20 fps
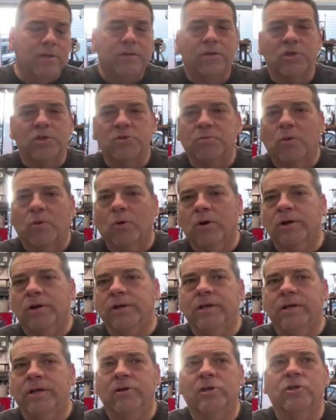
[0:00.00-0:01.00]

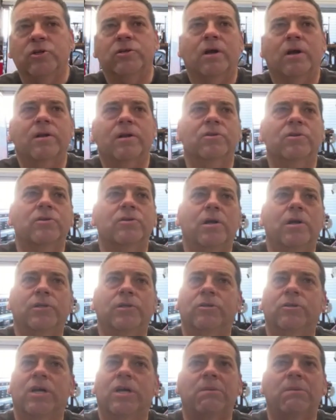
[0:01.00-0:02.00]
sport. You try to talk
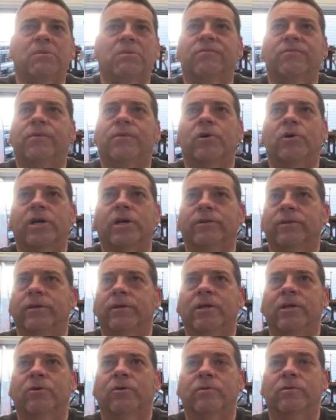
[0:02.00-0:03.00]
to common folk, and
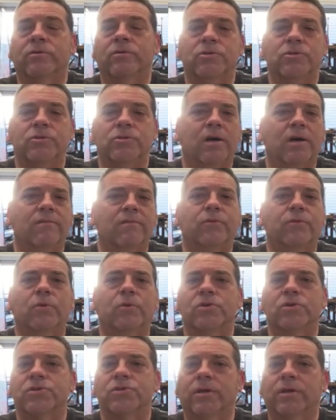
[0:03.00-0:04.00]
John
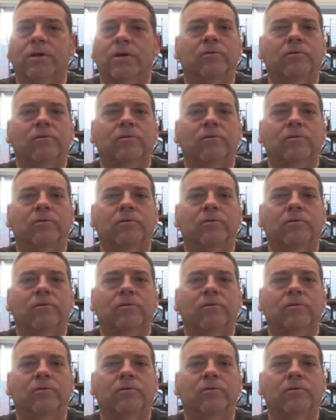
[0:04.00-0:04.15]
Force,